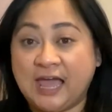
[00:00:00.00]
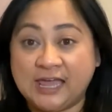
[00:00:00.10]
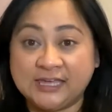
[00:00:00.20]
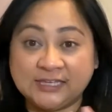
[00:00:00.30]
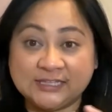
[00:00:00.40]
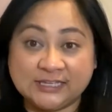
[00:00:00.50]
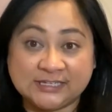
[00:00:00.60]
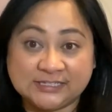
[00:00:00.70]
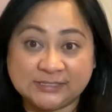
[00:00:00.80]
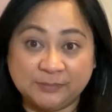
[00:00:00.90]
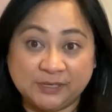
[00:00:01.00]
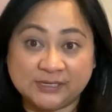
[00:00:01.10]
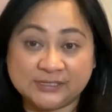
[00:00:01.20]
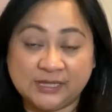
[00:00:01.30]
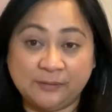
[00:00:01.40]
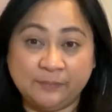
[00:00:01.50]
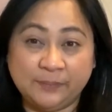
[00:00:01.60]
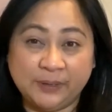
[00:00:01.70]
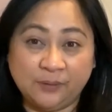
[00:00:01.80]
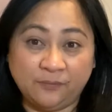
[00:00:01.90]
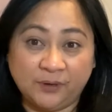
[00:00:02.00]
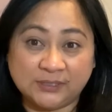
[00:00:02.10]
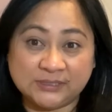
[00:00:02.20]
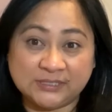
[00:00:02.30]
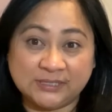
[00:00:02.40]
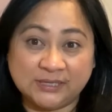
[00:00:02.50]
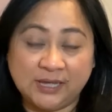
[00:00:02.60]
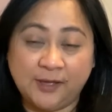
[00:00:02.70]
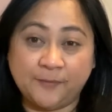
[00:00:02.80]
eyeing this, because I've been wanting